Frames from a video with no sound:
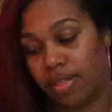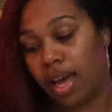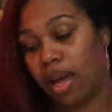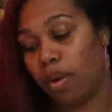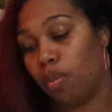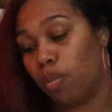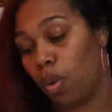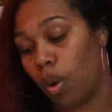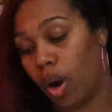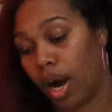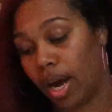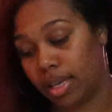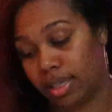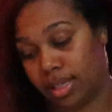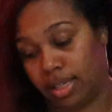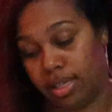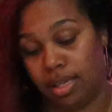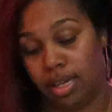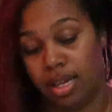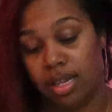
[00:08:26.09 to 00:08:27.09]
They
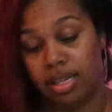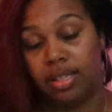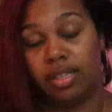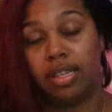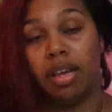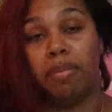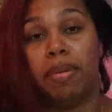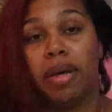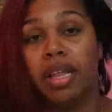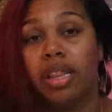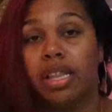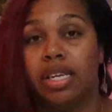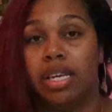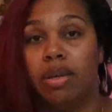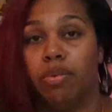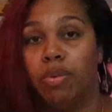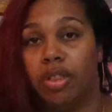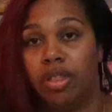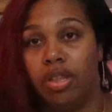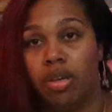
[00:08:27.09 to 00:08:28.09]
want
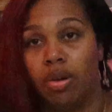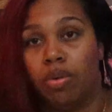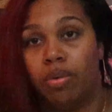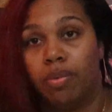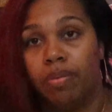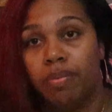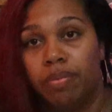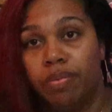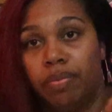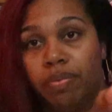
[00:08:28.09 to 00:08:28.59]
stability with you.